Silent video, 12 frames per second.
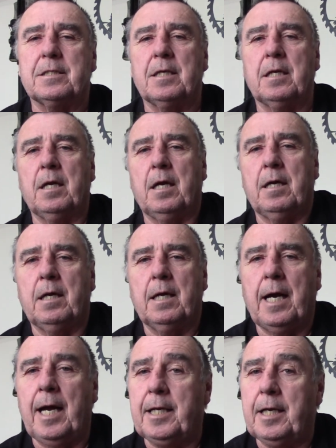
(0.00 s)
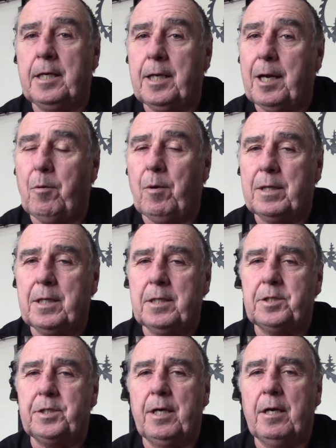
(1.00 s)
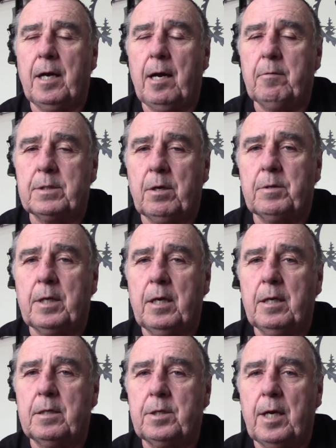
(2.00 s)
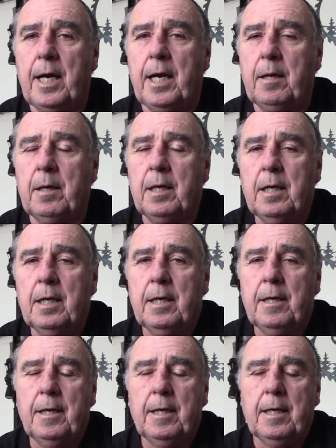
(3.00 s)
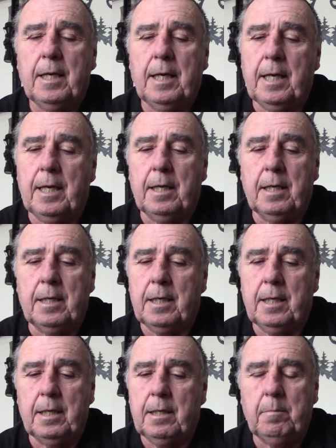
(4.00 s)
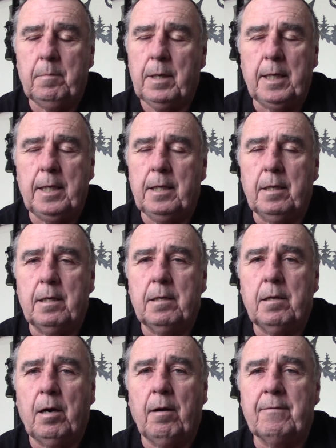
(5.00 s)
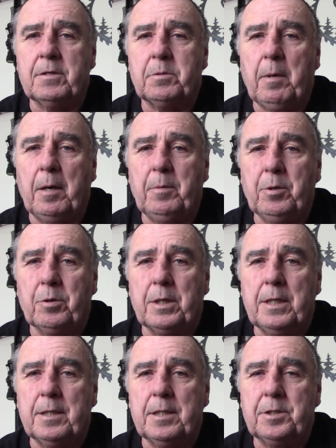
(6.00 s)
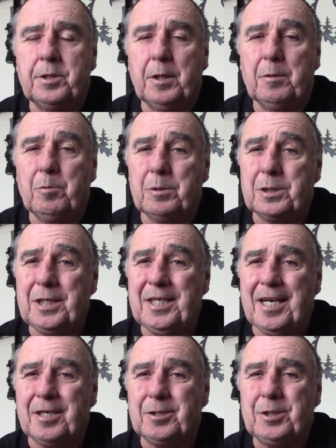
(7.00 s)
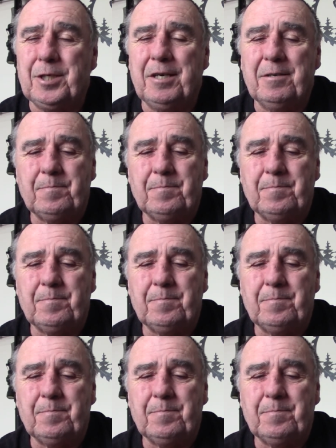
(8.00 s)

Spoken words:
And I didn't get one this year. I was out there trying, but I didn't harvest my mule deer this year. We'll see next year.